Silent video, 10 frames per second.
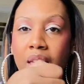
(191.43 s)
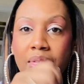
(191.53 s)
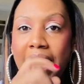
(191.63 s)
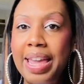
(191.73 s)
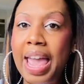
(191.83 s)

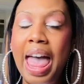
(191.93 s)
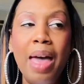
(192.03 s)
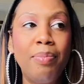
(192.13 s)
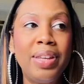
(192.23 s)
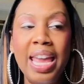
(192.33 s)
they
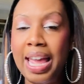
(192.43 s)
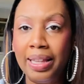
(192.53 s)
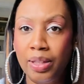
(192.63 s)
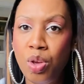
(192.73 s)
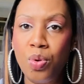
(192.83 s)
kept
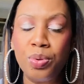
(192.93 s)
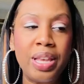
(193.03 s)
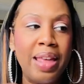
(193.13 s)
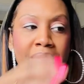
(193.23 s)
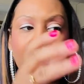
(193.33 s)
getting loose.
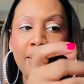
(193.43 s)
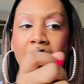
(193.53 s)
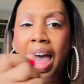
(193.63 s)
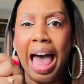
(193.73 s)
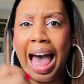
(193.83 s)
And
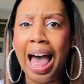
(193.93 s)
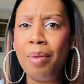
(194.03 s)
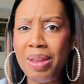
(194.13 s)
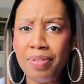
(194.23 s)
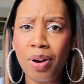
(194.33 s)
then
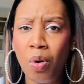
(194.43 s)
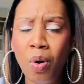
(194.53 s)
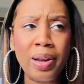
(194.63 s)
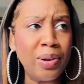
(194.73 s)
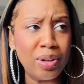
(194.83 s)
I'll be
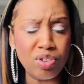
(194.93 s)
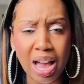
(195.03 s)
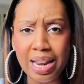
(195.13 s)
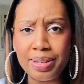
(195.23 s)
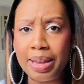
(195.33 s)
recording or
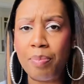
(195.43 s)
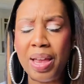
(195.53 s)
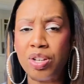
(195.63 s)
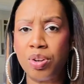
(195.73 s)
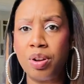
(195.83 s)
trying to take a
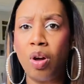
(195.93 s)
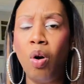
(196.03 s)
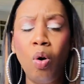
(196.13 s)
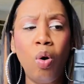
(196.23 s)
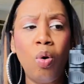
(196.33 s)
picture and the
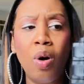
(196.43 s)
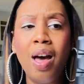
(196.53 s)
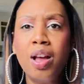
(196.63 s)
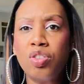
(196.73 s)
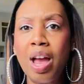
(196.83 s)
whole
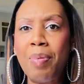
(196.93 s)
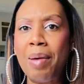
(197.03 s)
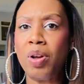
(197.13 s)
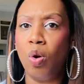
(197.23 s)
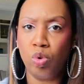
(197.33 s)

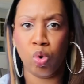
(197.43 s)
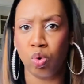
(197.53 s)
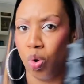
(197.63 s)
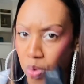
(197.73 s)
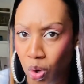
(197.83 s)
tripod would go, zoom,
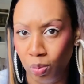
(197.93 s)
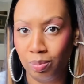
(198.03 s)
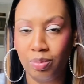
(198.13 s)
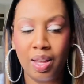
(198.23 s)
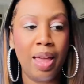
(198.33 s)
zoom, zoom.
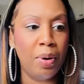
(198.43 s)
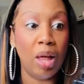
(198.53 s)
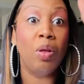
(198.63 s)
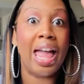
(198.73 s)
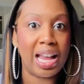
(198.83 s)
It would
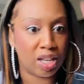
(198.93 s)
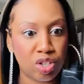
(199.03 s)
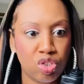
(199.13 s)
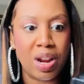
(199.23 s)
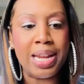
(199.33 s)
go like
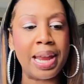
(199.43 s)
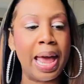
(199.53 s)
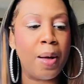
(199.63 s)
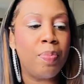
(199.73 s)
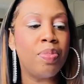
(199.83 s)
straight
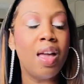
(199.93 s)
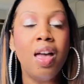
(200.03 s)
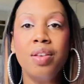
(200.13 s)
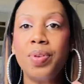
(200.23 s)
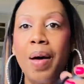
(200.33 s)
down.
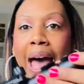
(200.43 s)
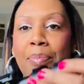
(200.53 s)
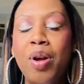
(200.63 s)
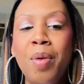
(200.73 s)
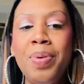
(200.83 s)
So I
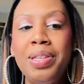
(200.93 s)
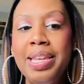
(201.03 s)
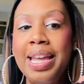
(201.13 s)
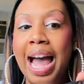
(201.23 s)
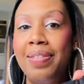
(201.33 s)

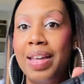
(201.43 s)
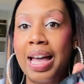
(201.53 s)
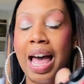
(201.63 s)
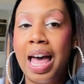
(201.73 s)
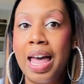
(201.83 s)
purposely got the
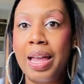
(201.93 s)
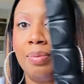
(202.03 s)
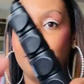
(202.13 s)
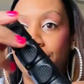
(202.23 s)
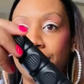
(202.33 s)

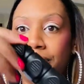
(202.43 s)
kind